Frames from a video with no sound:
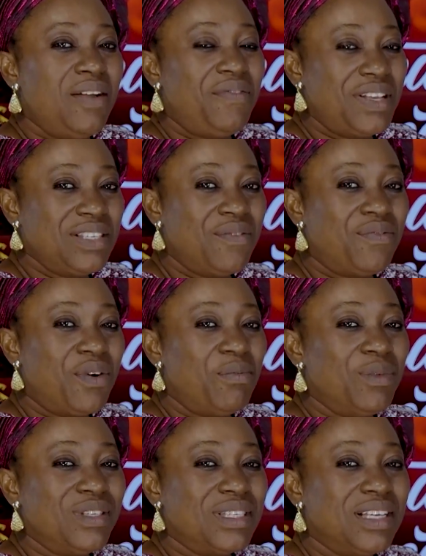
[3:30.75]
First and
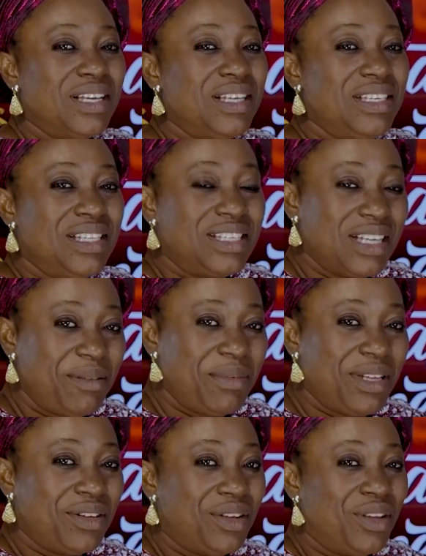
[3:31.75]
foremost,
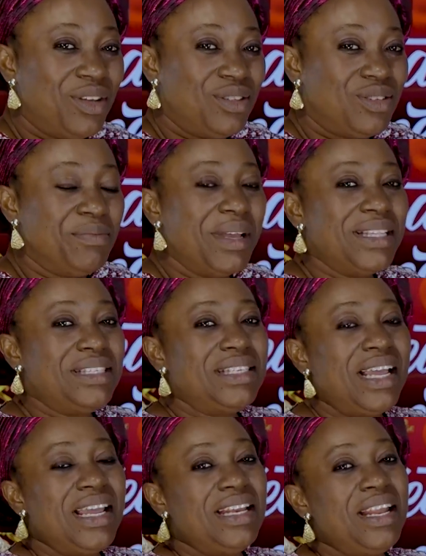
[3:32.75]
determine to
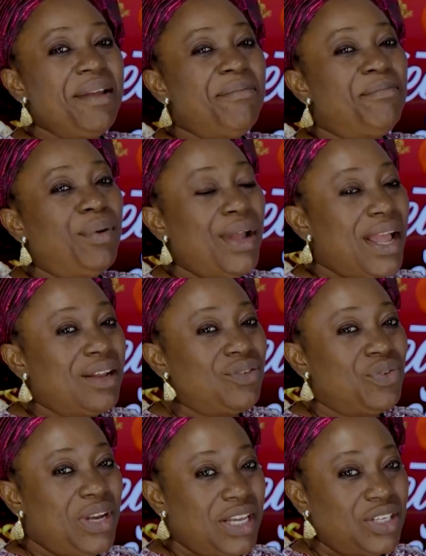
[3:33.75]
maintain a
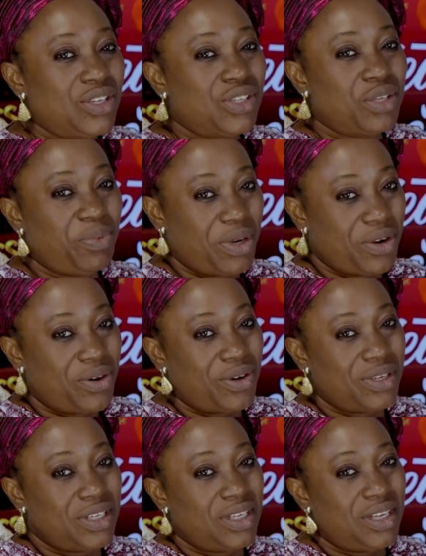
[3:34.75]
buoyant relationship with
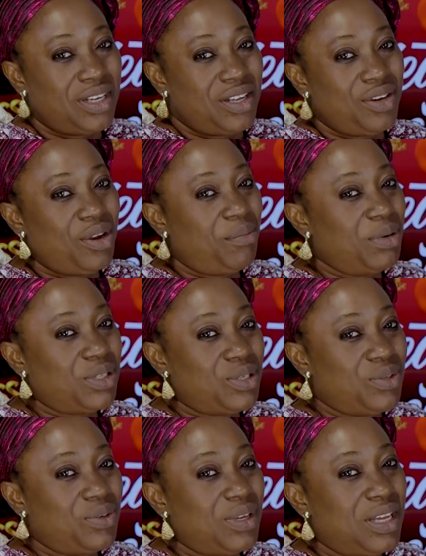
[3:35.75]
God. Number
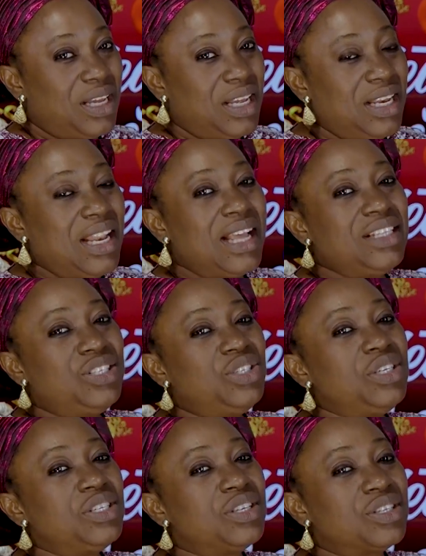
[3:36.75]
two, let
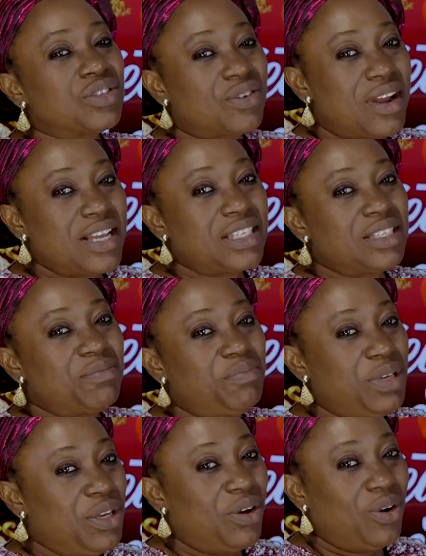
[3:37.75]
Jesus Christ
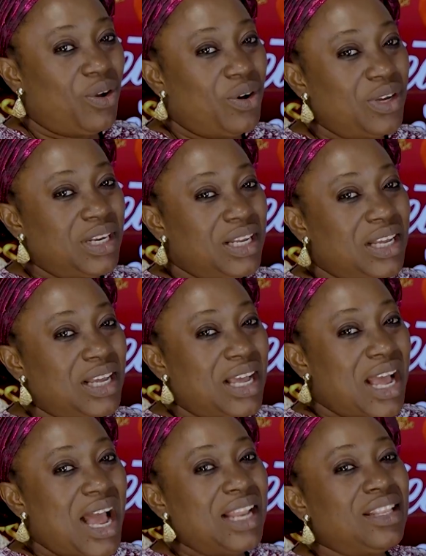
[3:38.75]
be your Lord
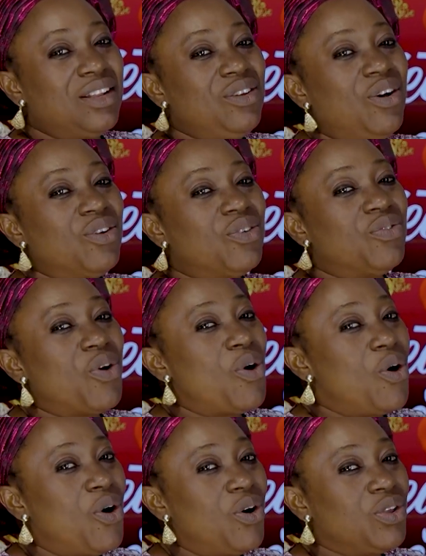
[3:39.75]
and the Lord of
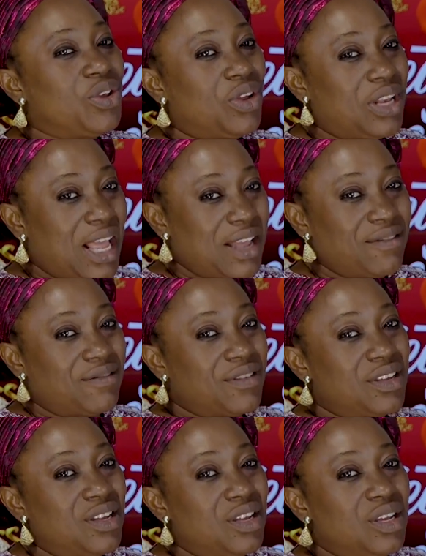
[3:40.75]
all your life
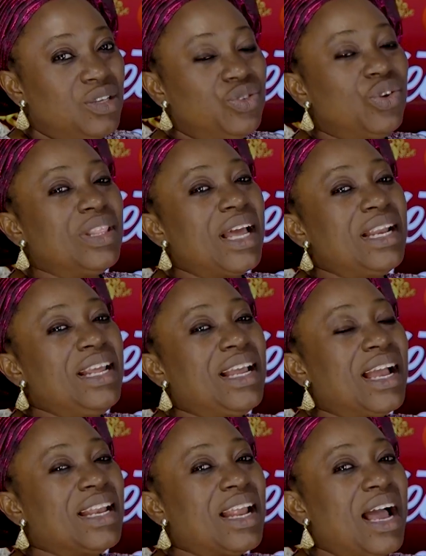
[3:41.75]
so that He
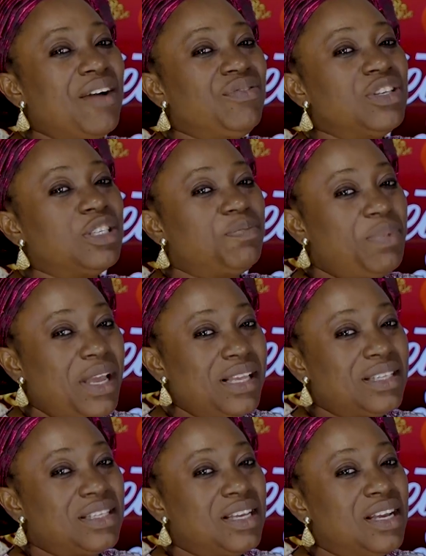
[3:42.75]
can have the
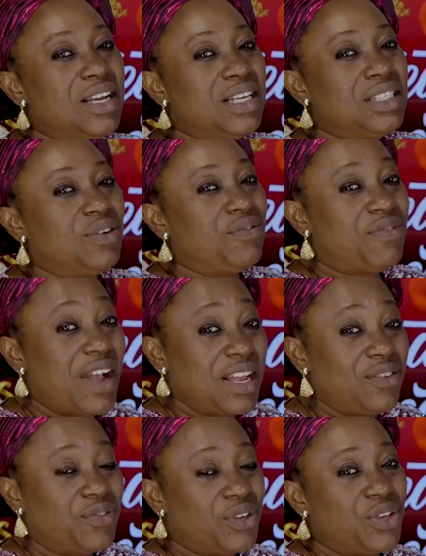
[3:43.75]
space to
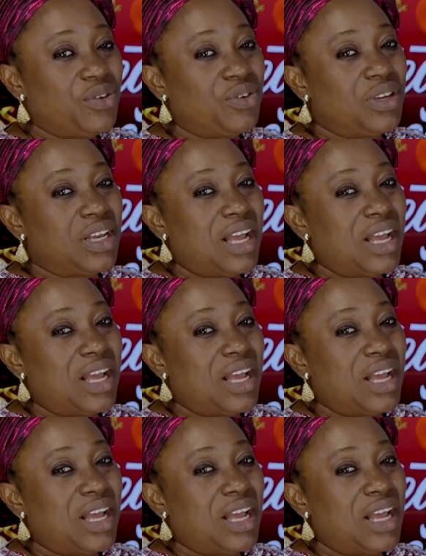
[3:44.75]
fight for you.